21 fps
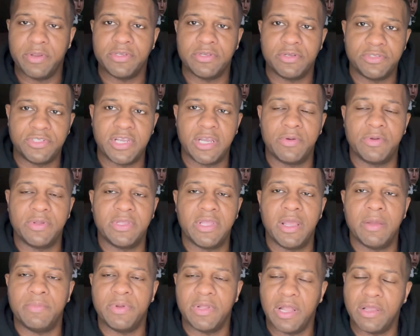So check with
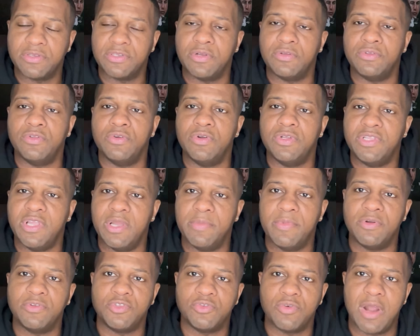that, but also do a
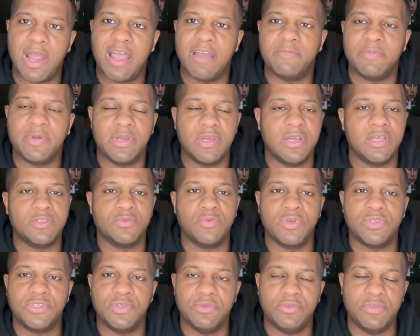demo drive, because
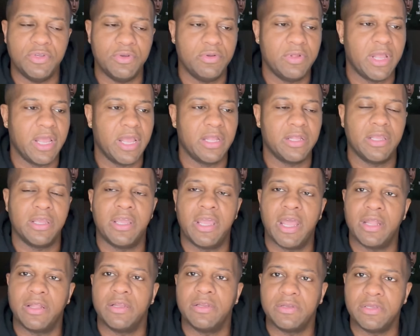once you do that, it
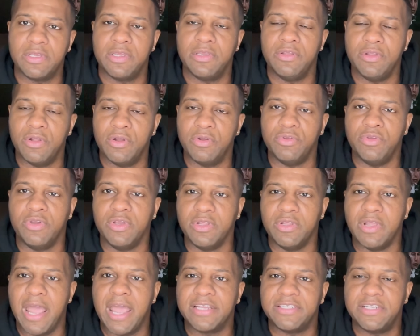kind of, you
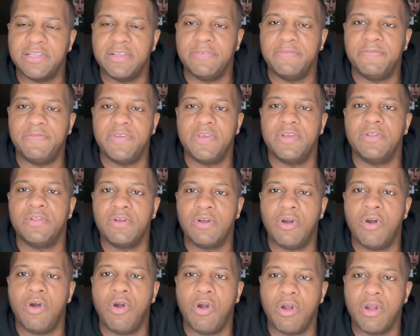can actually feel the
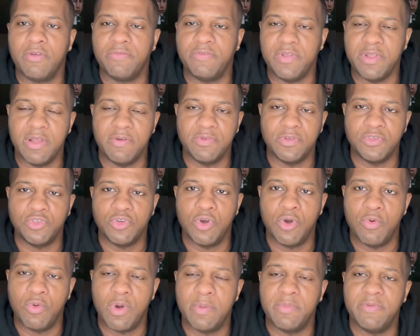car if you never
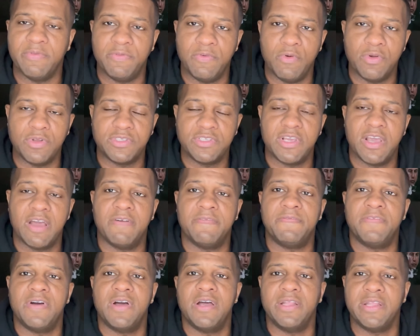drove one before and see how
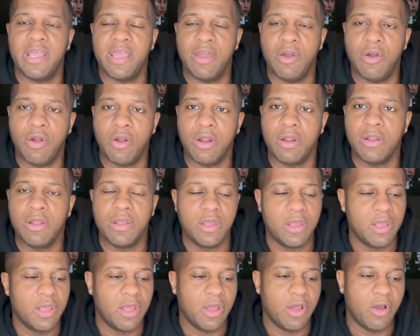fun they are,
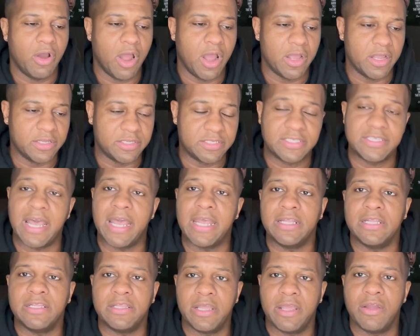how
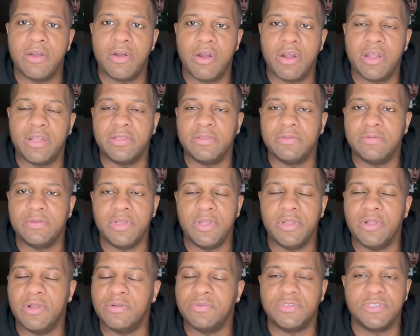excited they are,
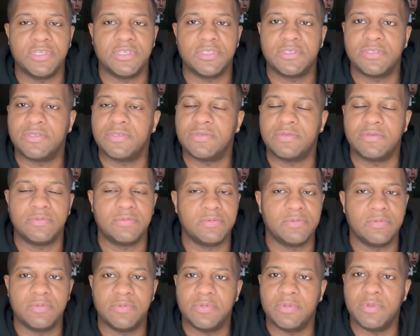and just
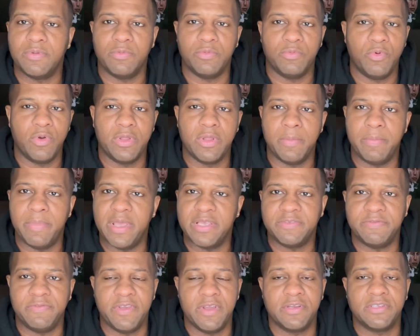one of the
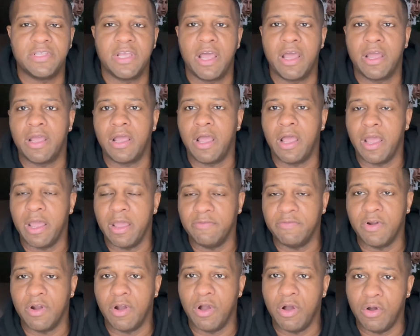best vehicles I
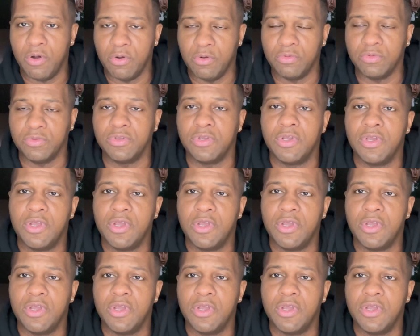ever owned.